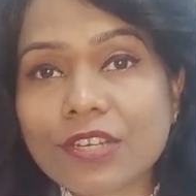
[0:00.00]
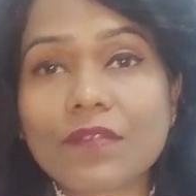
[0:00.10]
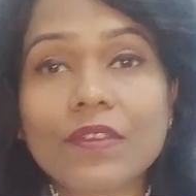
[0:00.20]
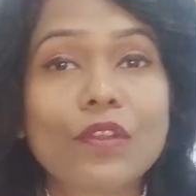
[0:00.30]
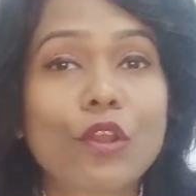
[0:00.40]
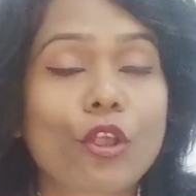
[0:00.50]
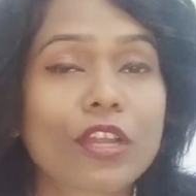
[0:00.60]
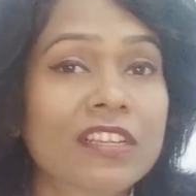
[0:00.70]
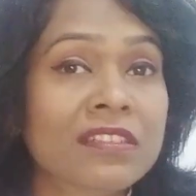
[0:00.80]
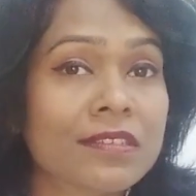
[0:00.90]
If we will
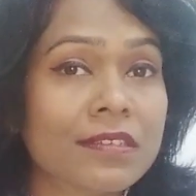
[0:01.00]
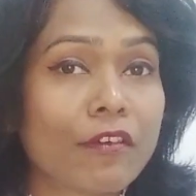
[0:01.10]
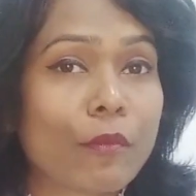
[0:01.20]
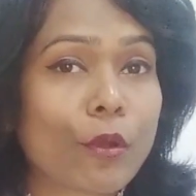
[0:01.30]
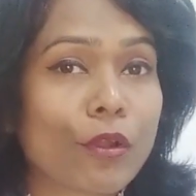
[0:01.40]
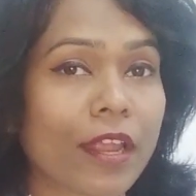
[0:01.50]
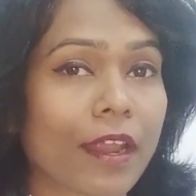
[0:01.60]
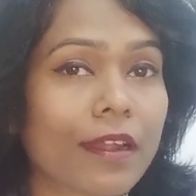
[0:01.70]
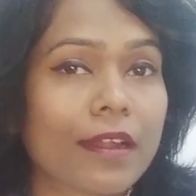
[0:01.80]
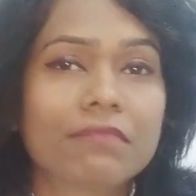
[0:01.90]
not conserve,
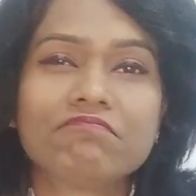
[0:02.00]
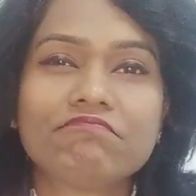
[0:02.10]
protect it,